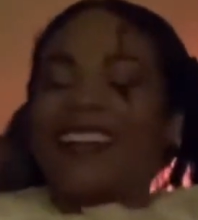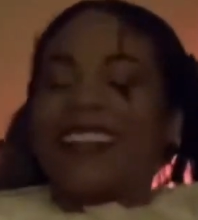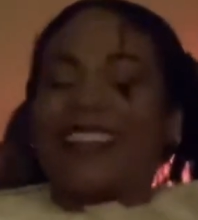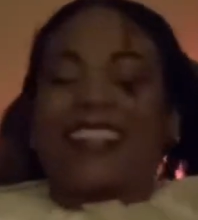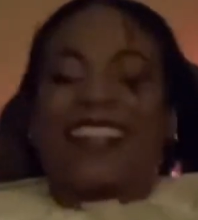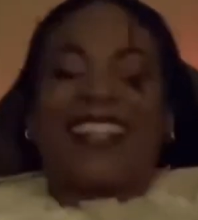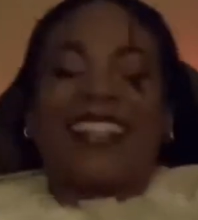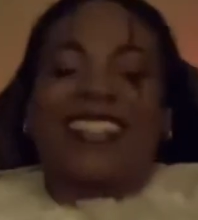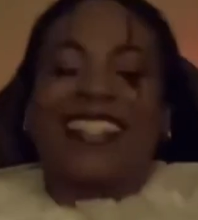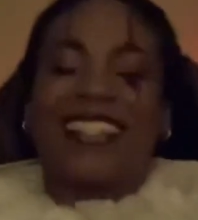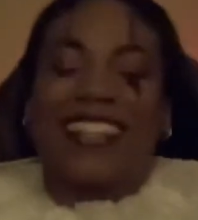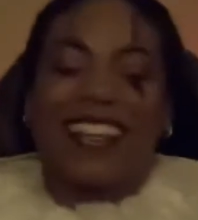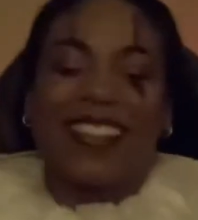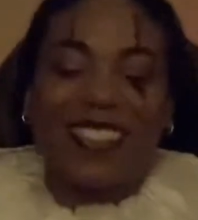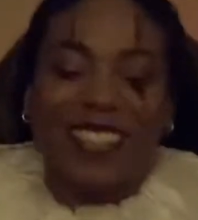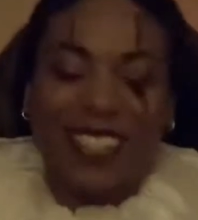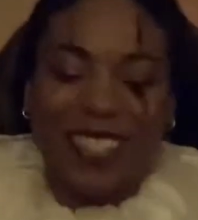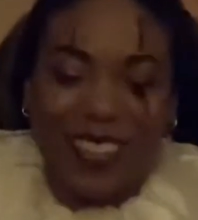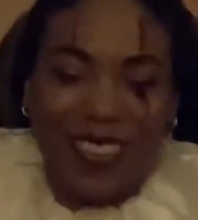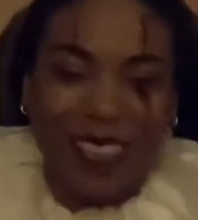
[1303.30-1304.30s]
That
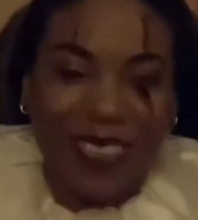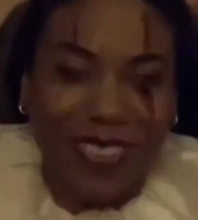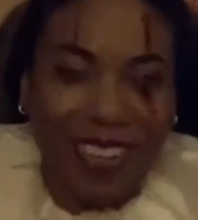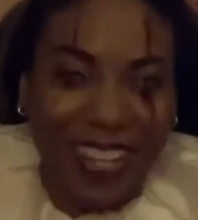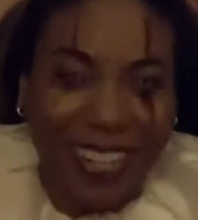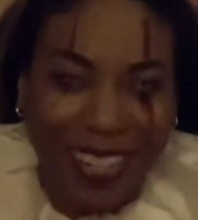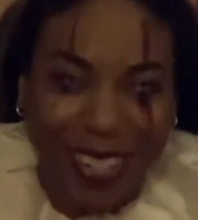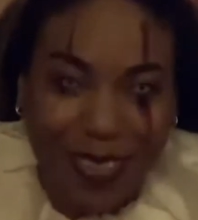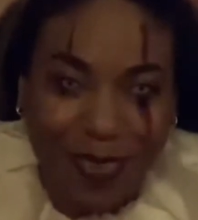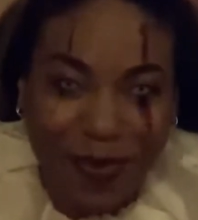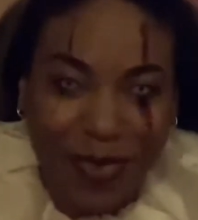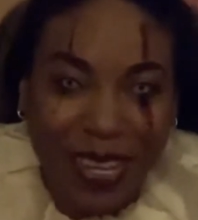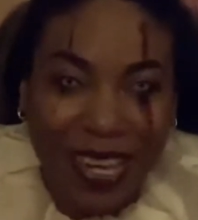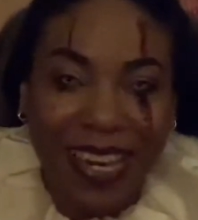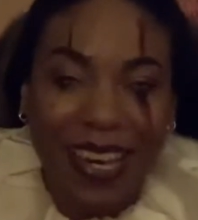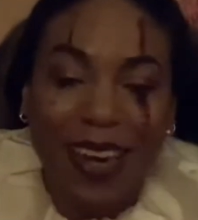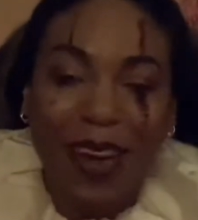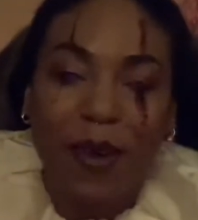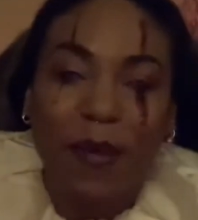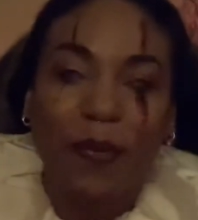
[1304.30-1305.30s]
sounds so random,
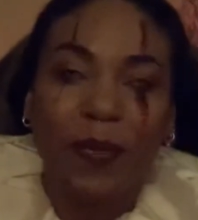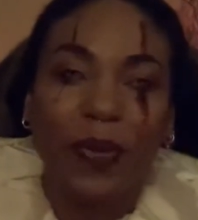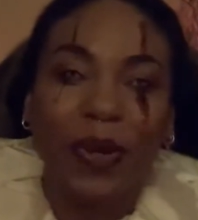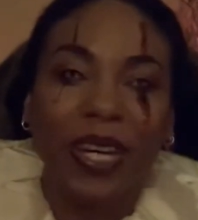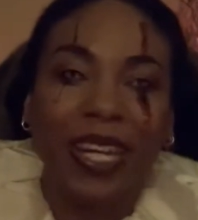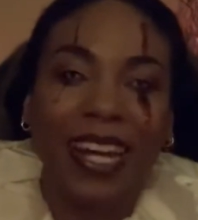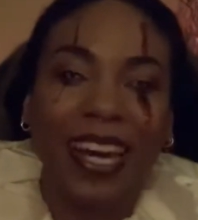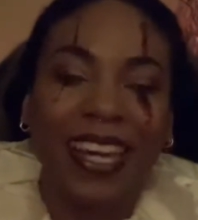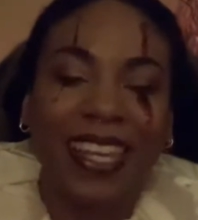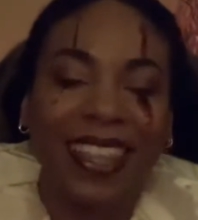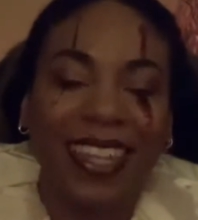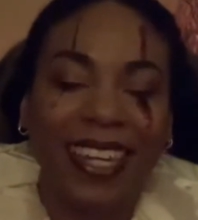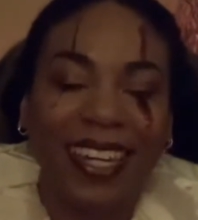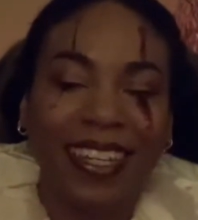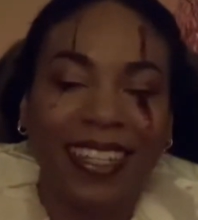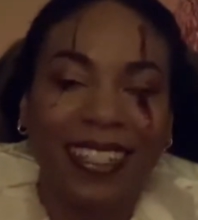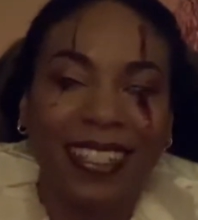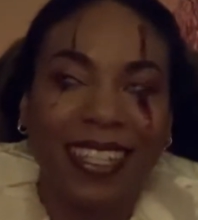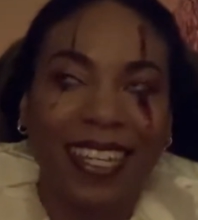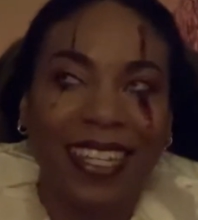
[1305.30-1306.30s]
but I think
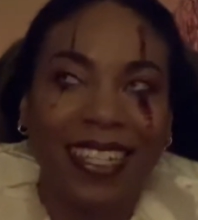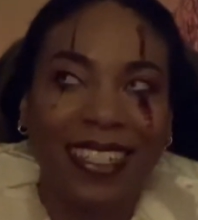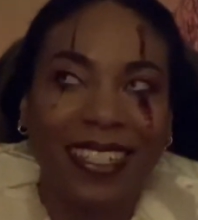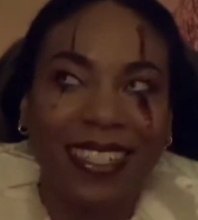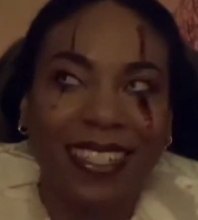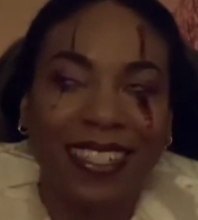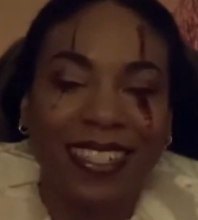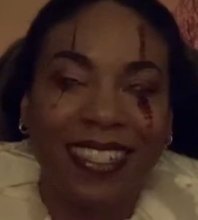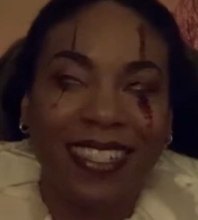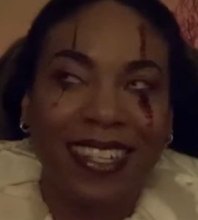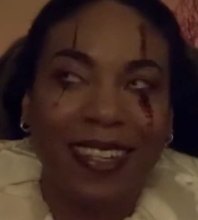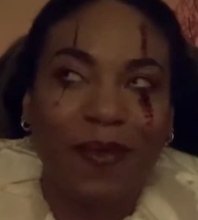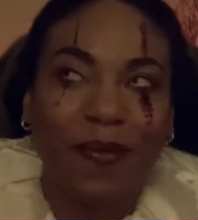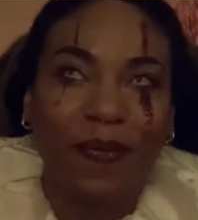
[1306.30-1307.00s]
it's his